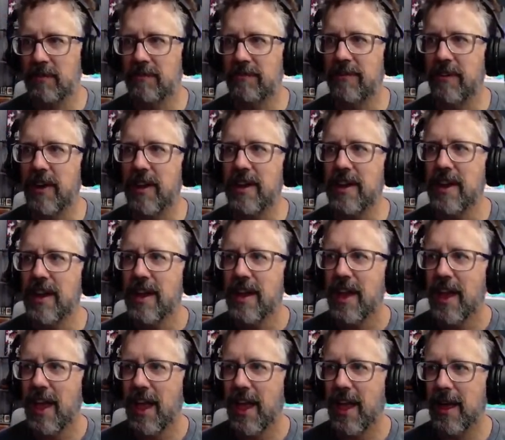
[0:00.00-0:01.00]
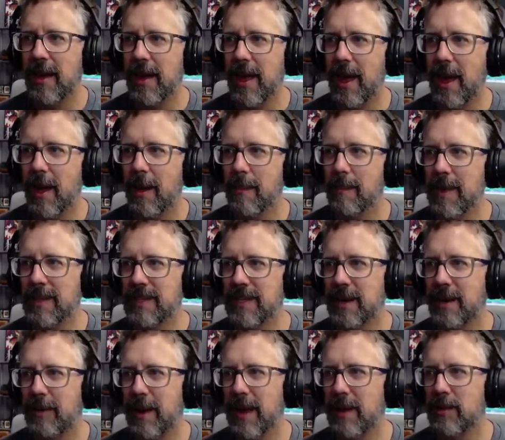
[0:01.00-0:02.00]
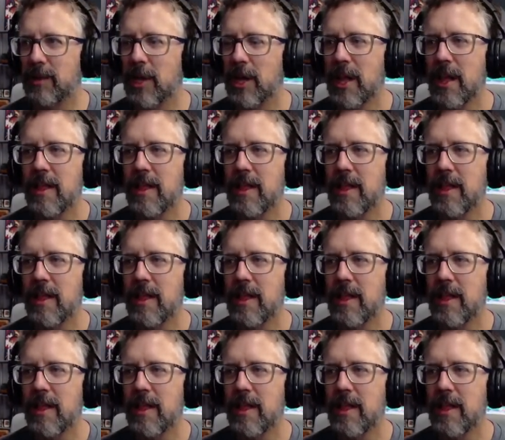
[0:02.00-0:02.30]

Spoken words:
fun and messing around.